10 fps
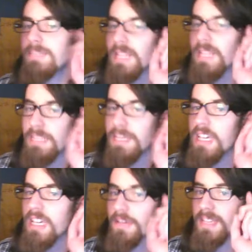
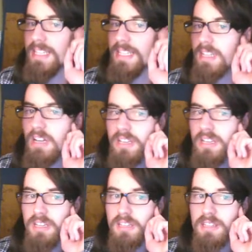Speaking of this,
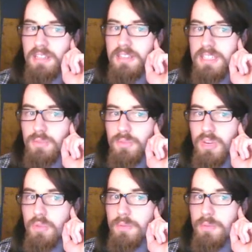this
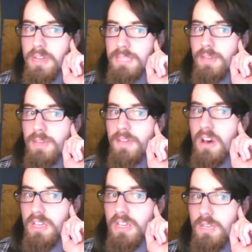really reminds me of the
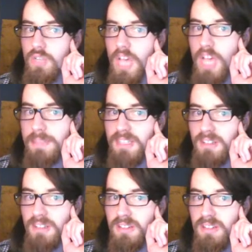Haikyuu
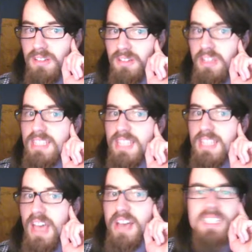chapter. It's
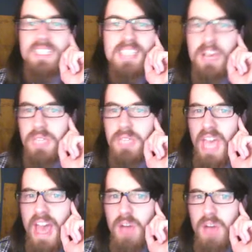
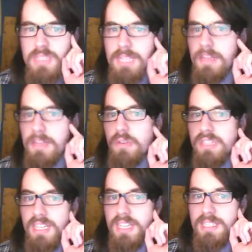astounding how similar
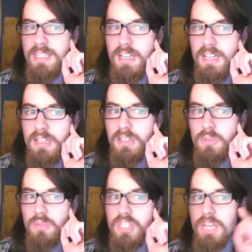it is. There
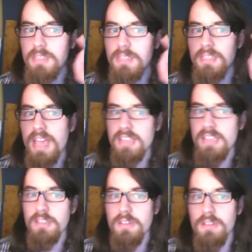was a chapter that
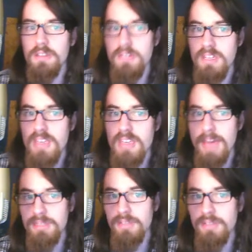had the third-year
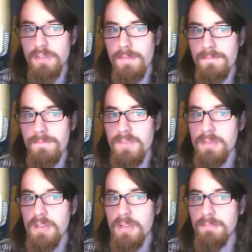captain of the
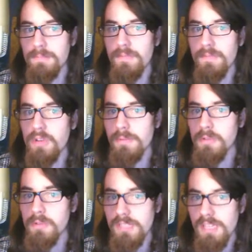female
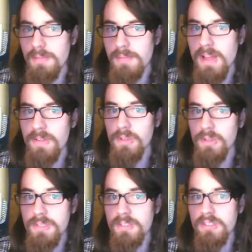volleyball team
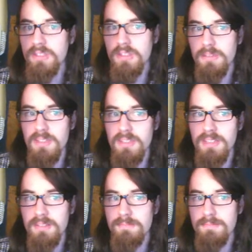losing the tournament,
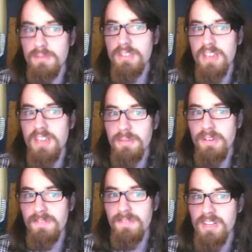then bottling up
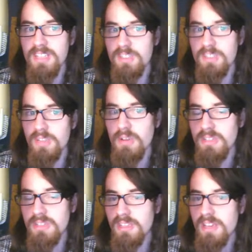her feelings to
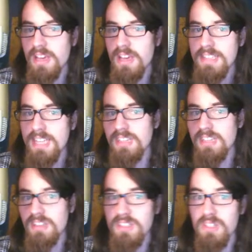encourage the second
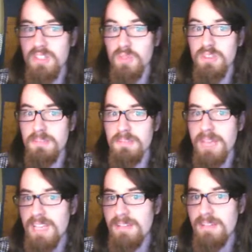years to do the
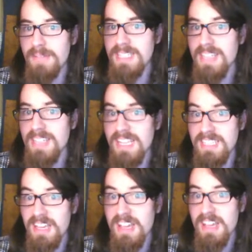best
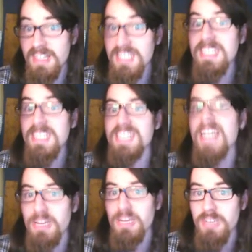next year. This is
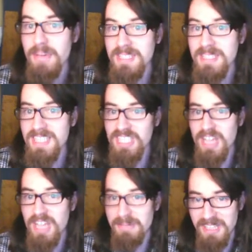exactly what happens this
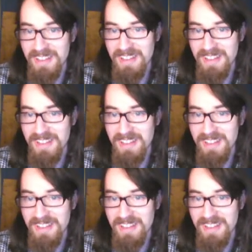chapter.